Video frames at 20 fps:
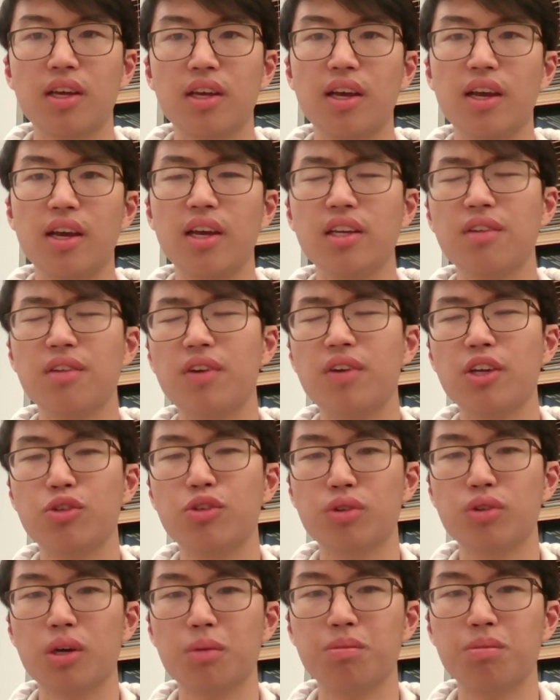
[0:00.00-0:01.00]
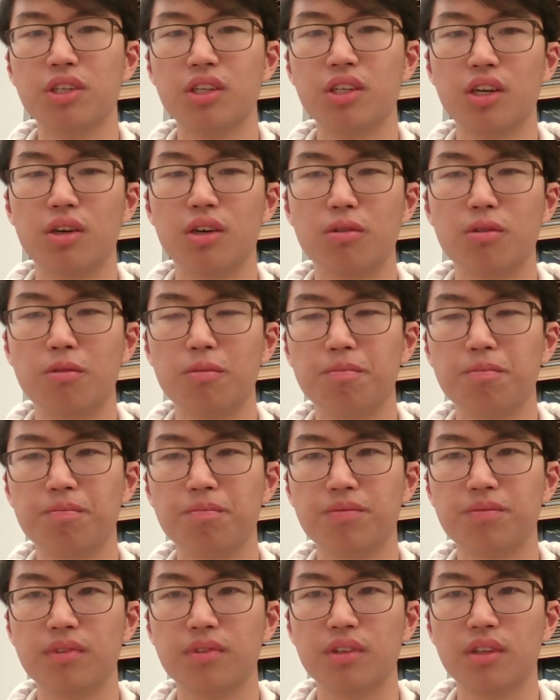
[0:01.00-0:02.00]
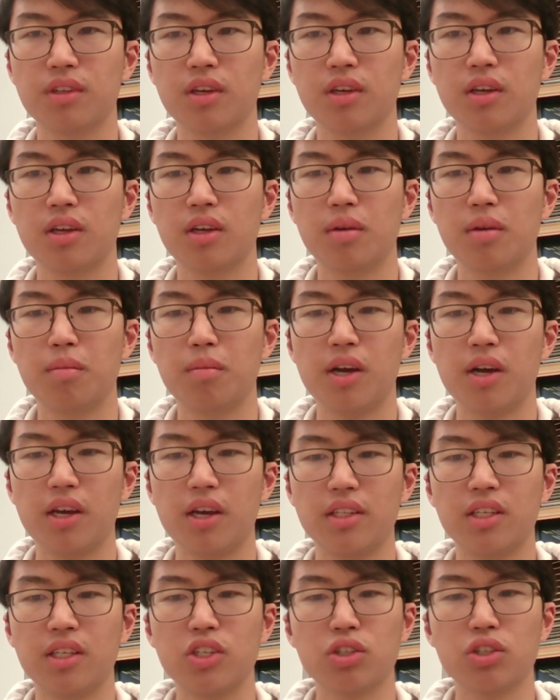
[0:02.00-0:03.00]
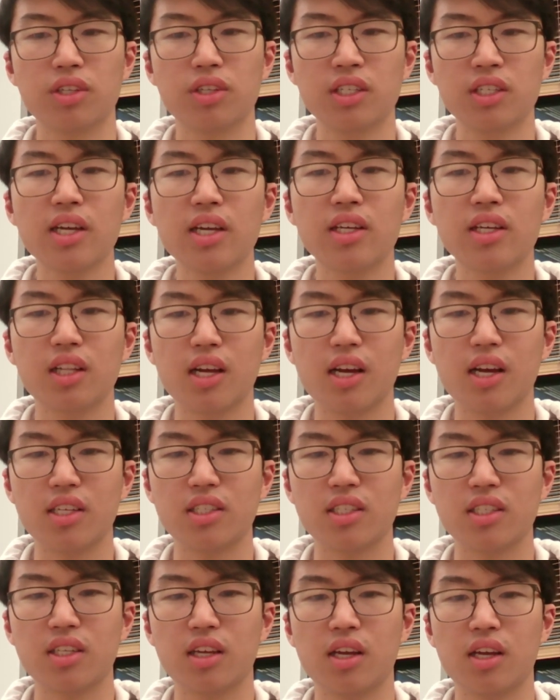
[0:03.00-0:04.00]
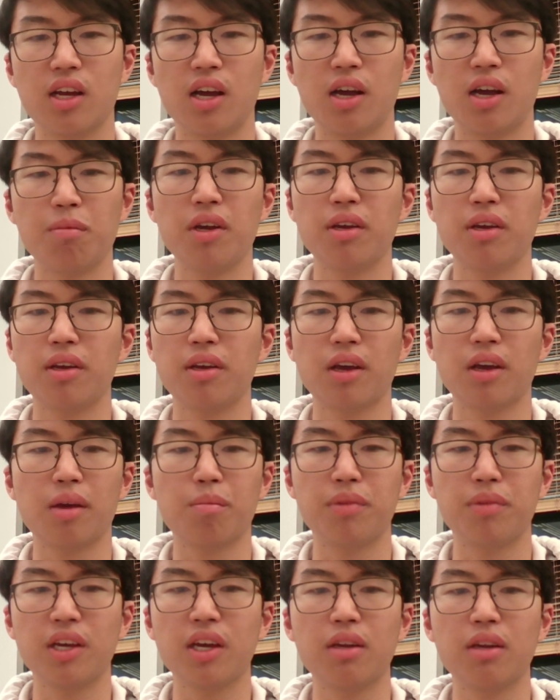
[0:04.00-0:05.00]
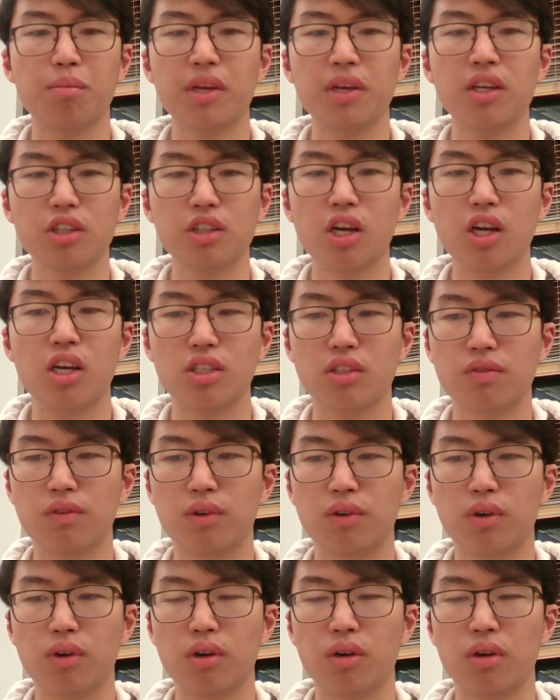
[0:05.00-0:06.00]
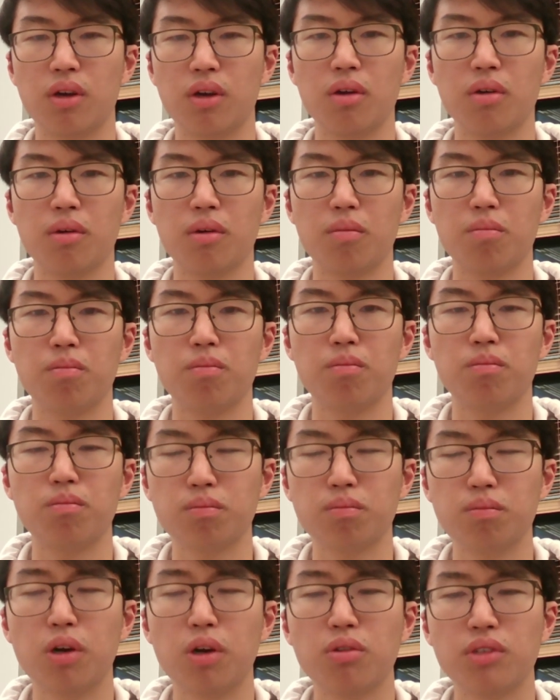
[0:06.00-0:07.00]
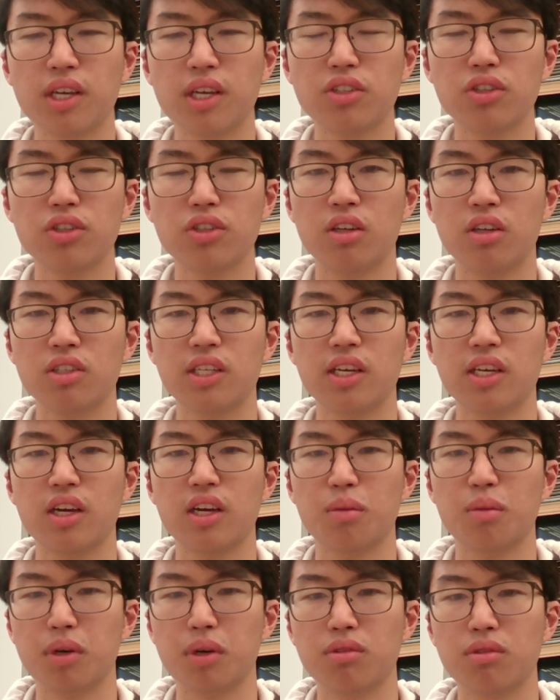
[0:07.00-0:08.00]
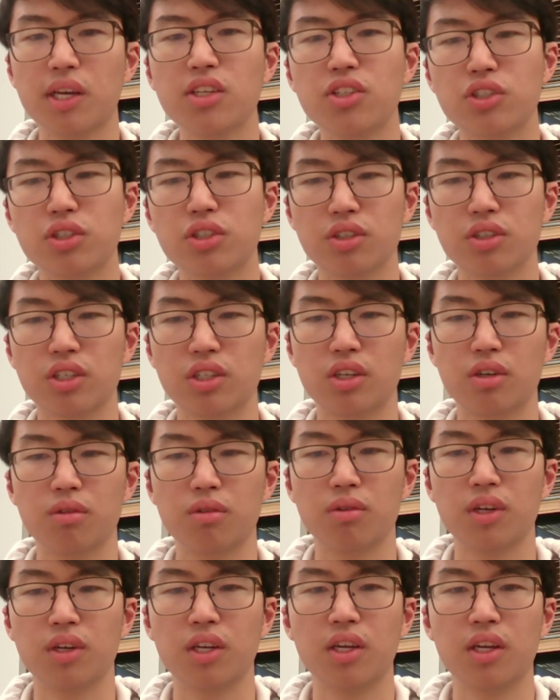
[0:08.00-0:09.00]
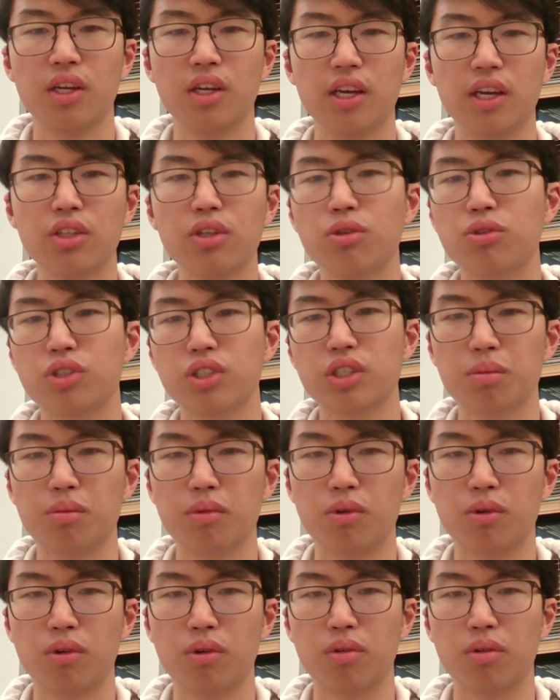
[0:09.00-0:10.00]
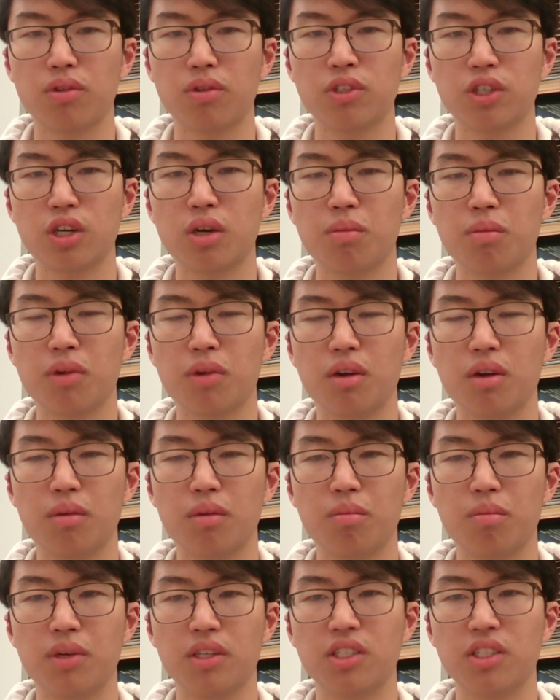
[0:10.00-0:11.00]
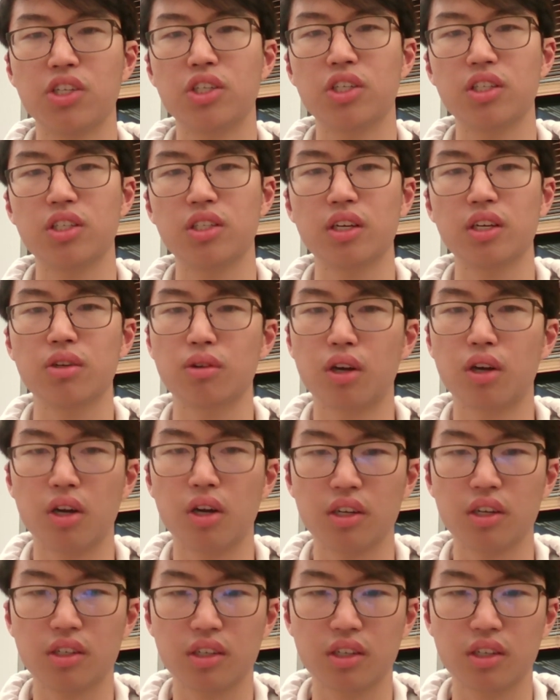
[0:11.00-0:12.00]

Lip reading: And if I drop, my digital design class, I might be at a big loss for I'll say a potential, internship or job position later on.